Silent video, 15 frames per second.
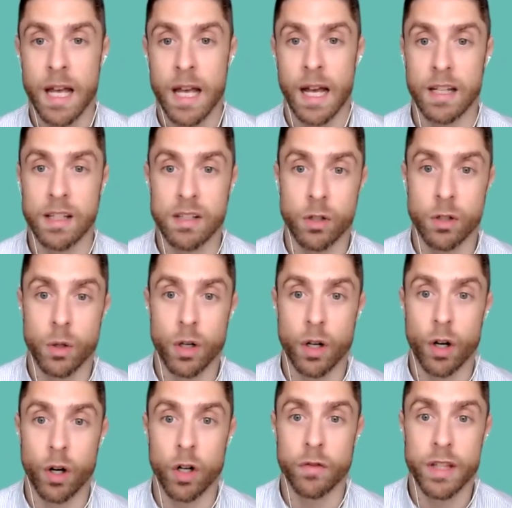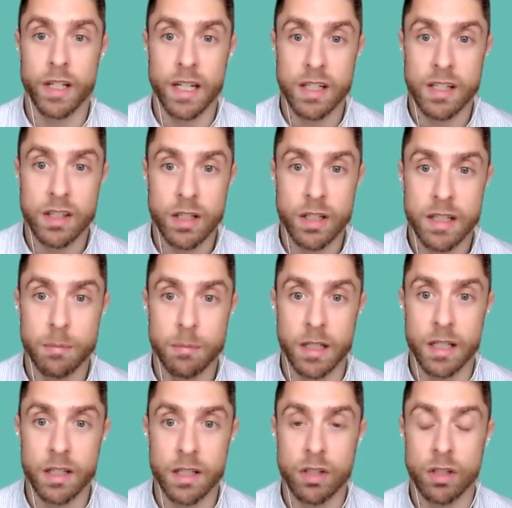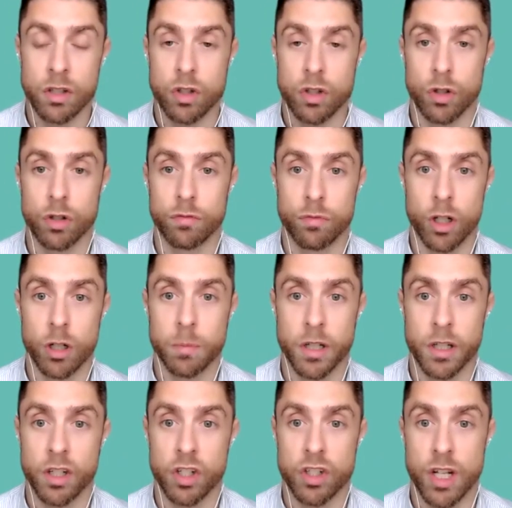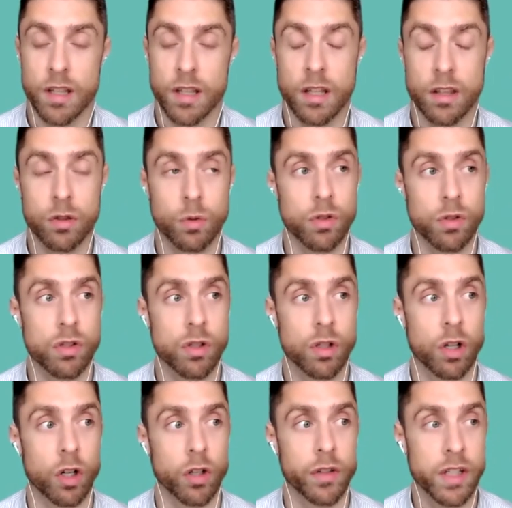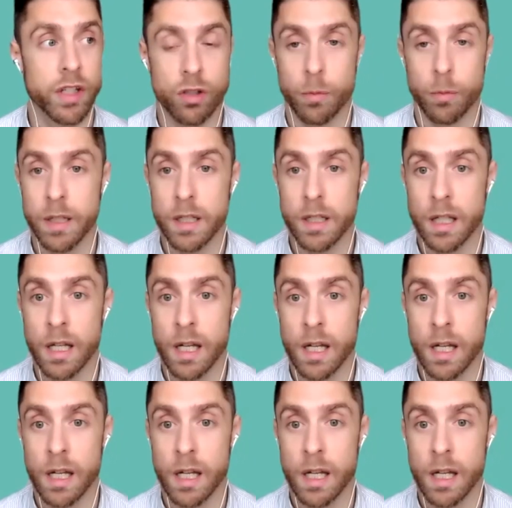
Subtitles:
And so over the next 30 minutes, John and Rob are going to share their thoughts on this topic.